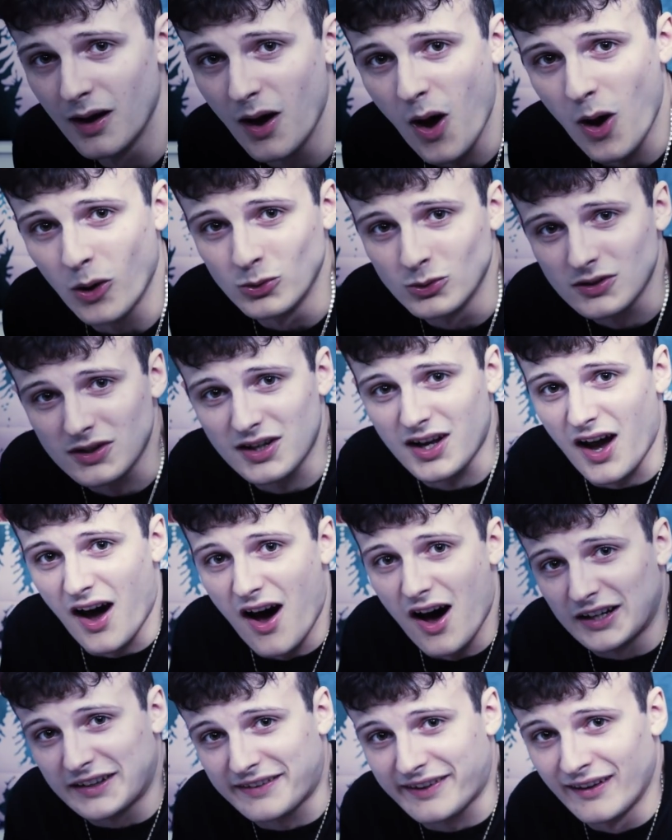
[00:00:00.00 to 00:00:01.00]
Oh,
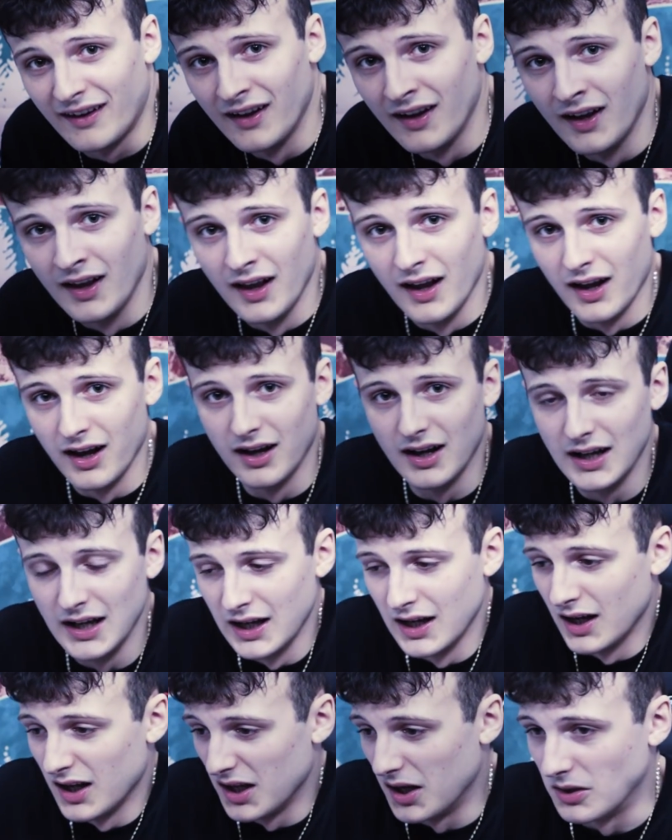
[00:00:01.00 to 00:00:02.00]
God.
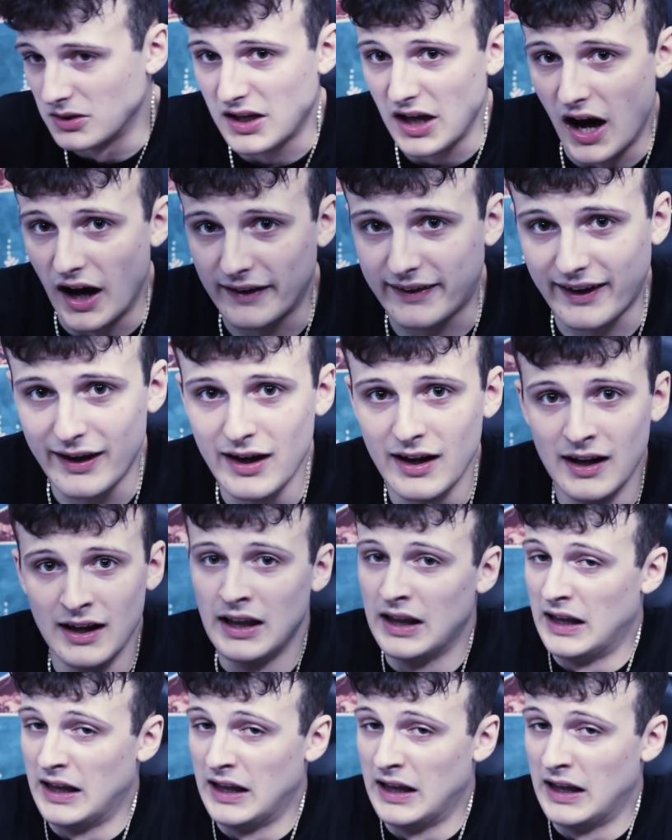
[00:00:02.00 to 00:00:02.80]
Oh, God.